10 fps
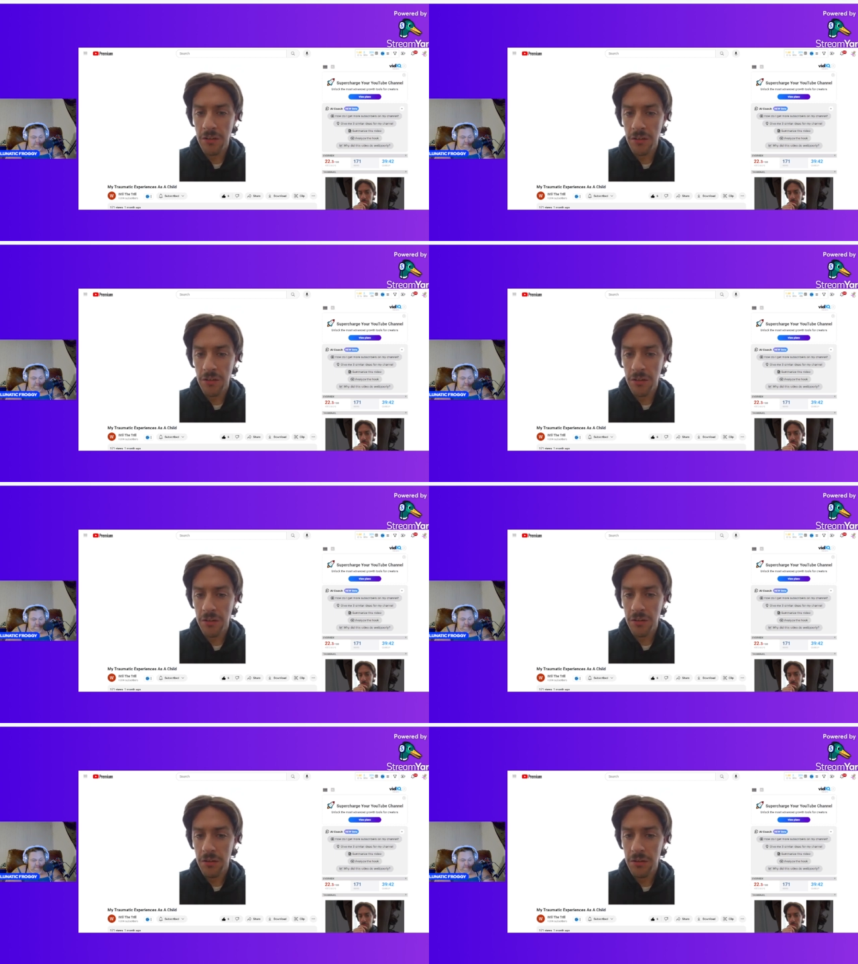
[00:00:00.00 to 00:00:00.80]

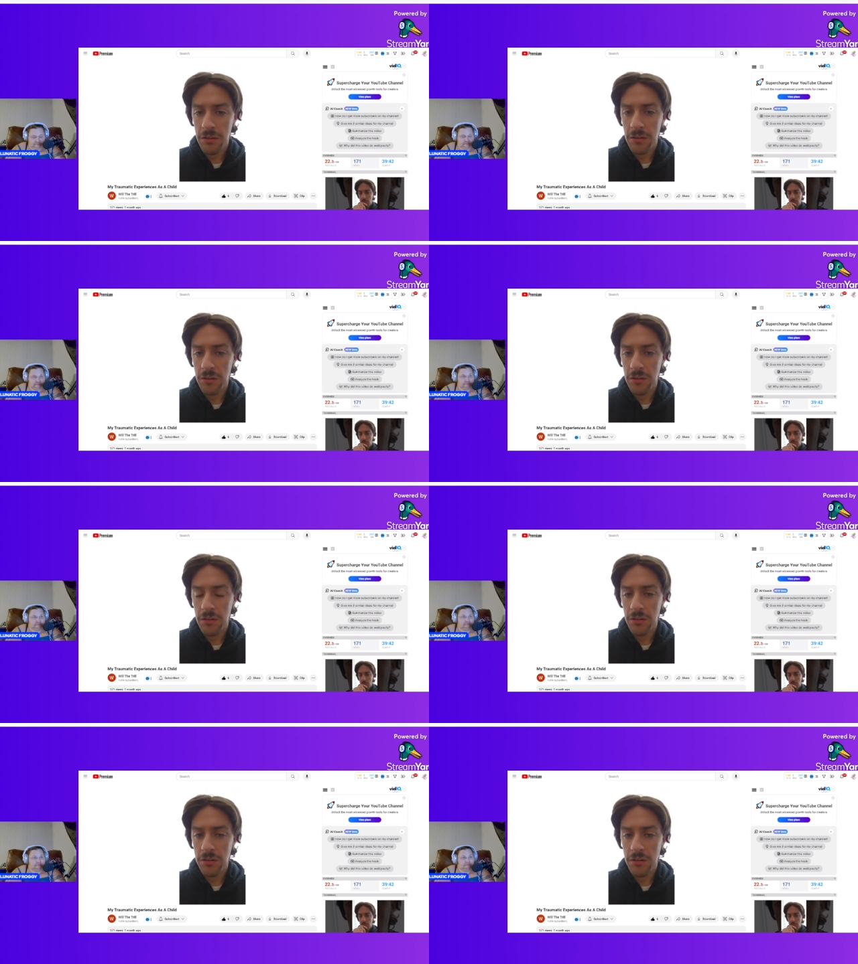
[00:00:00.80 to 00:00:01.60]

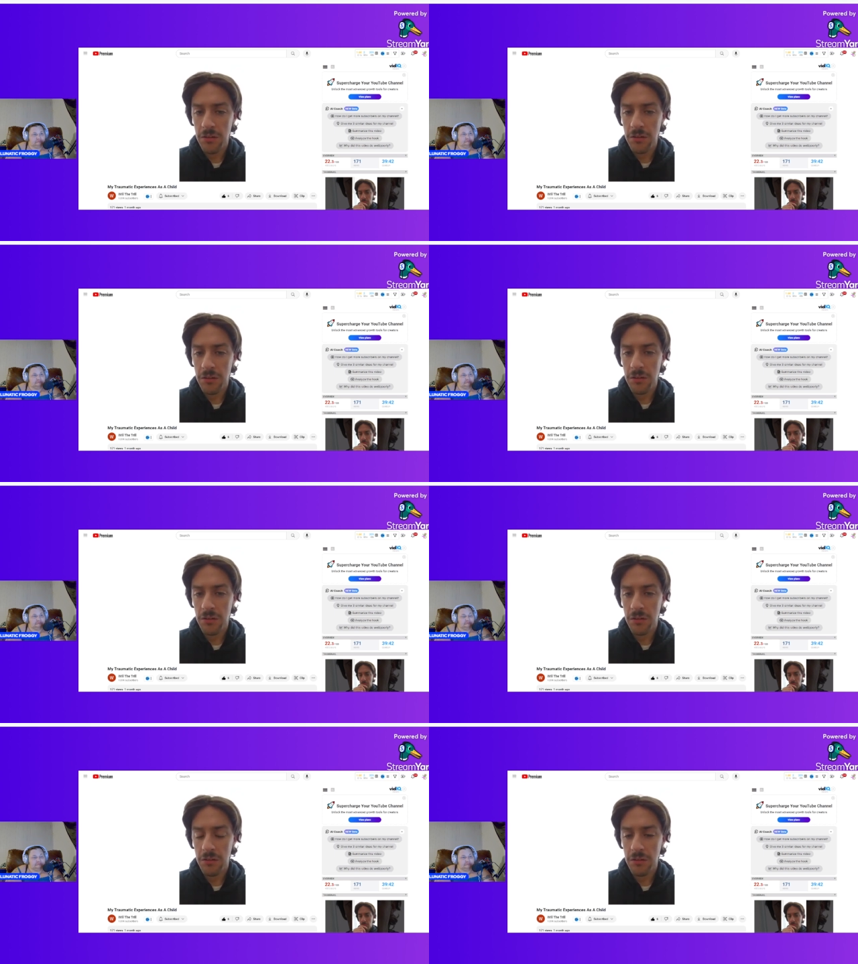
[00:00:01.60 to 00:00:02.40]

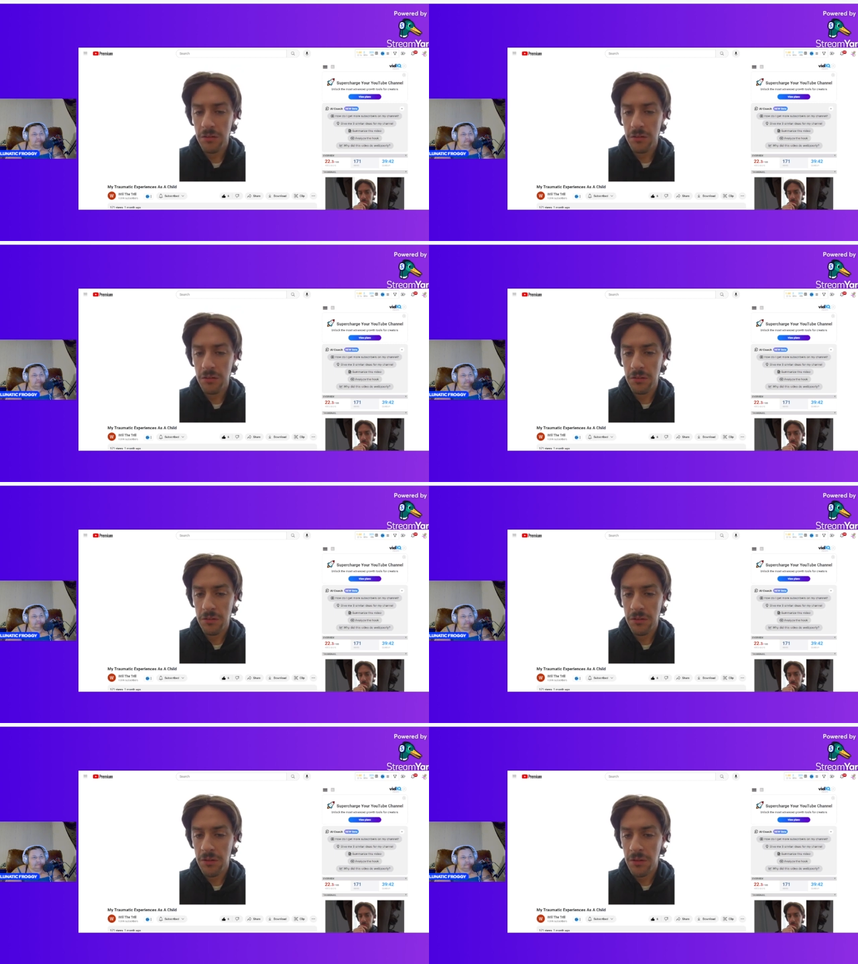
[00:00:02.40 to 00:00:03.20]

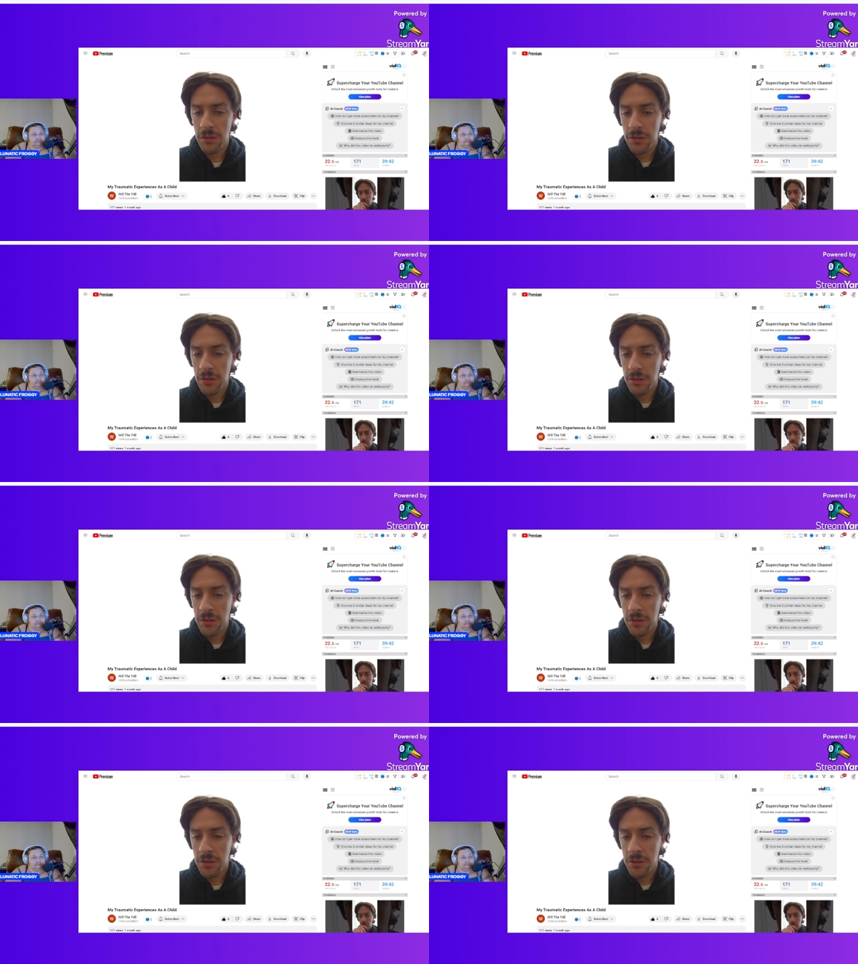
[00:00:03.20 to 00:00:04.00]

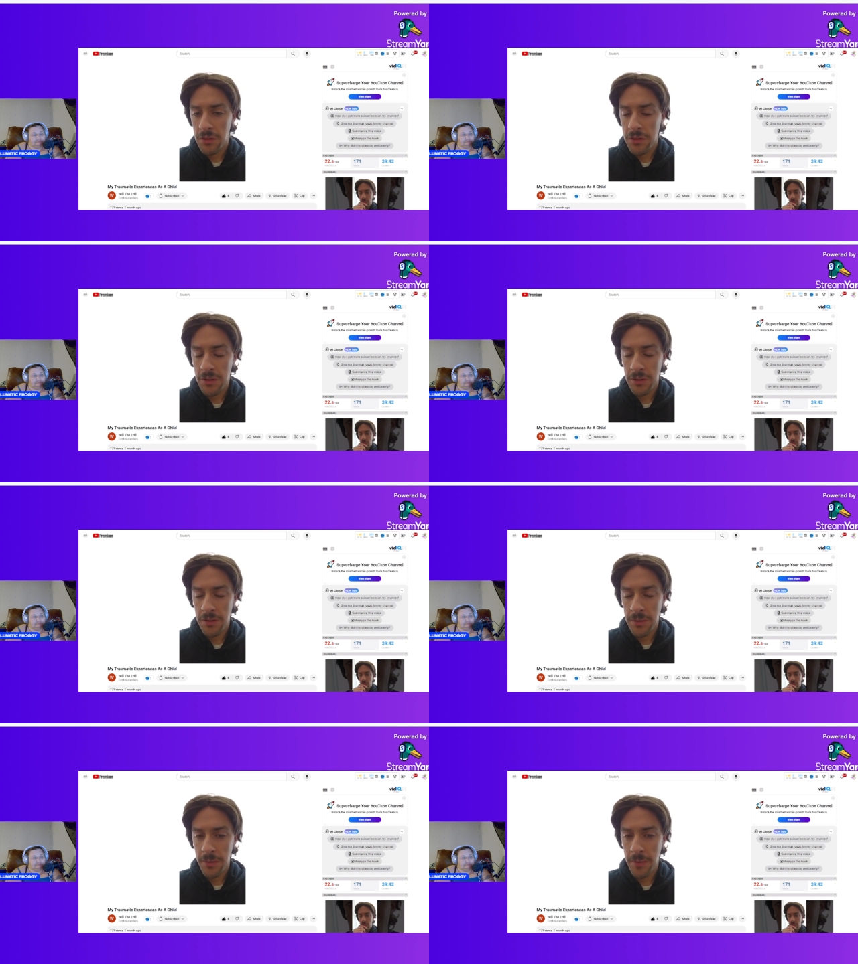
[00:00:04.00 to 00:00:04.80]

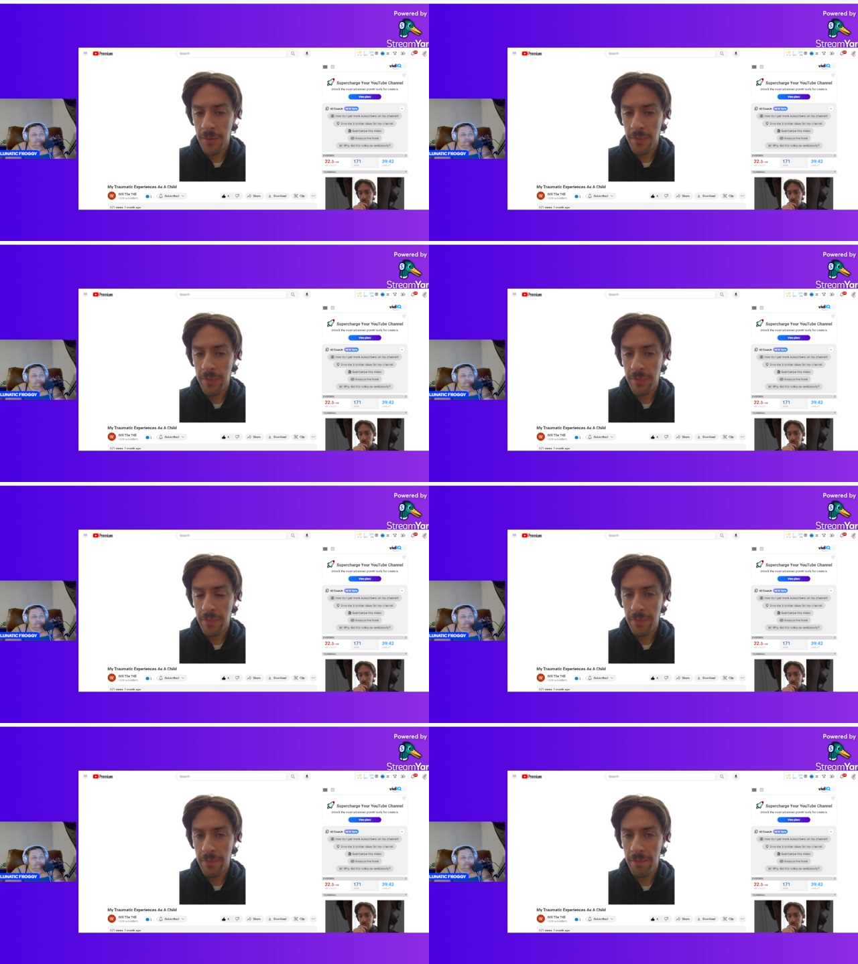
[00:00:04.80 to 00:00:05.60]

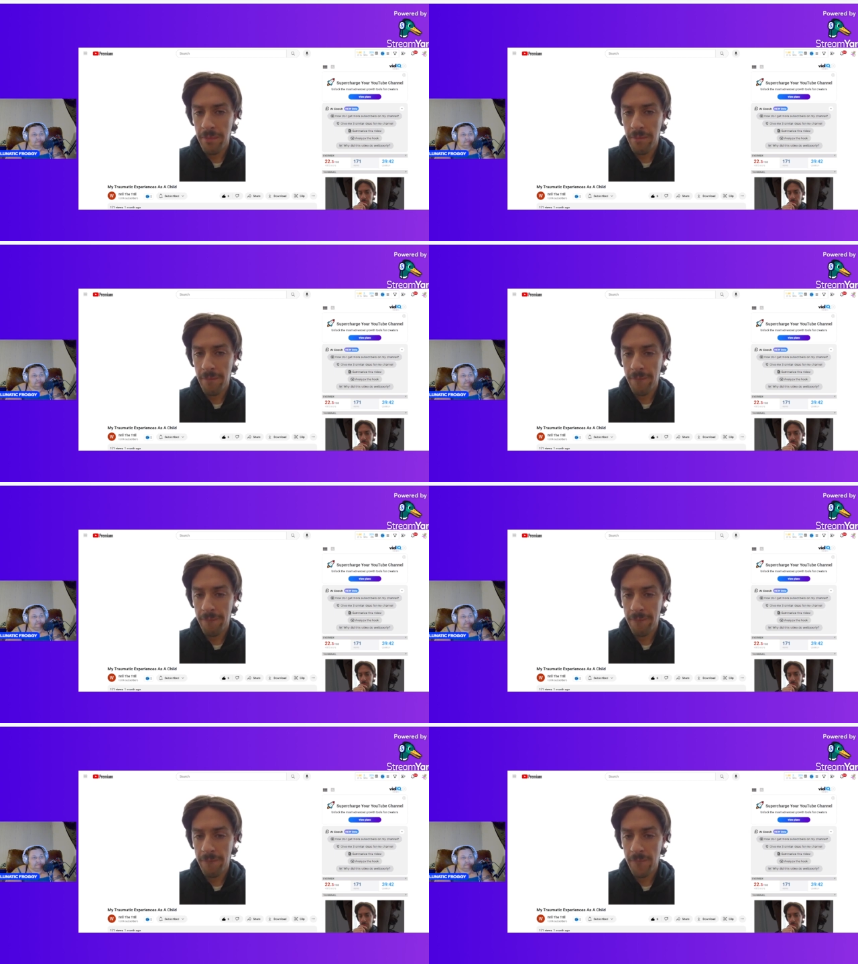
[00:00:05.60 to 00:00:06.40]

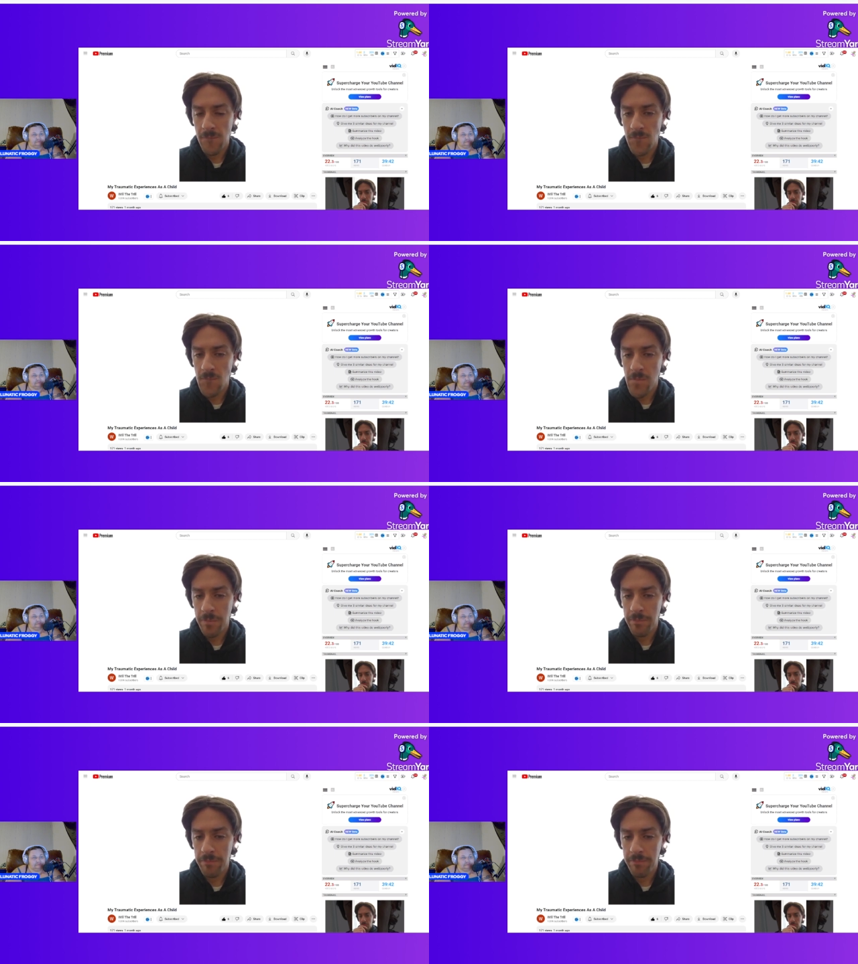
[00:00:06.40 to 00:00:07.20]

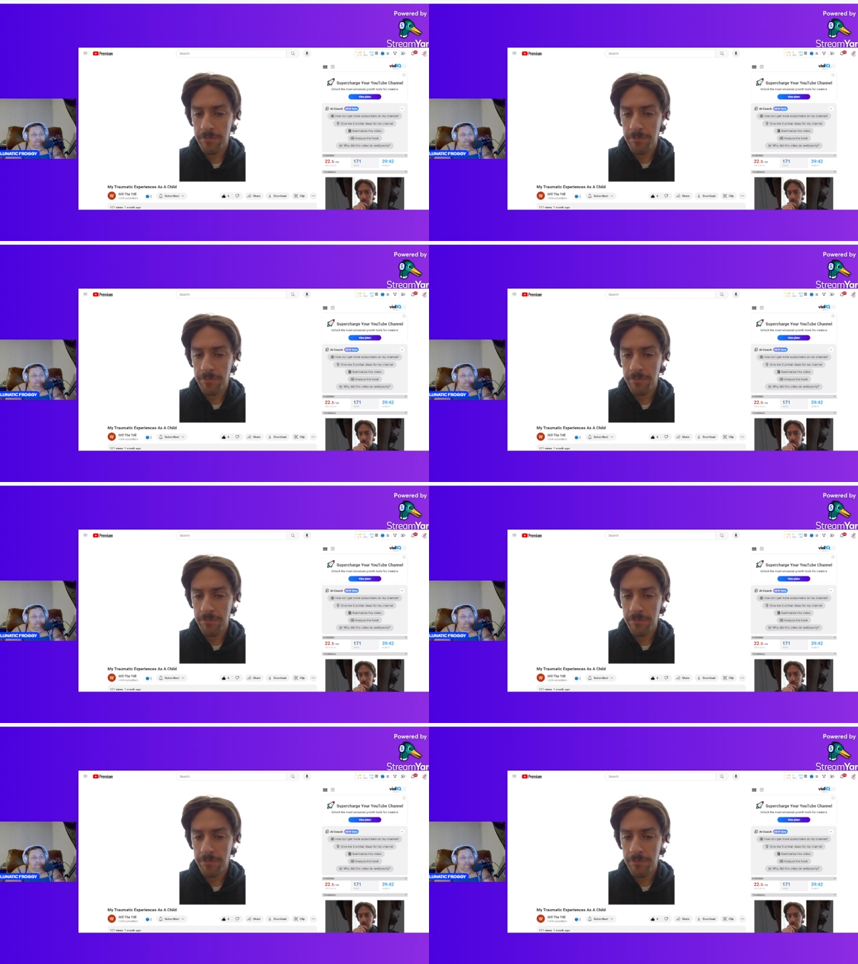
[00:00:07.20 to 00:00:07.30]
(no one is talking)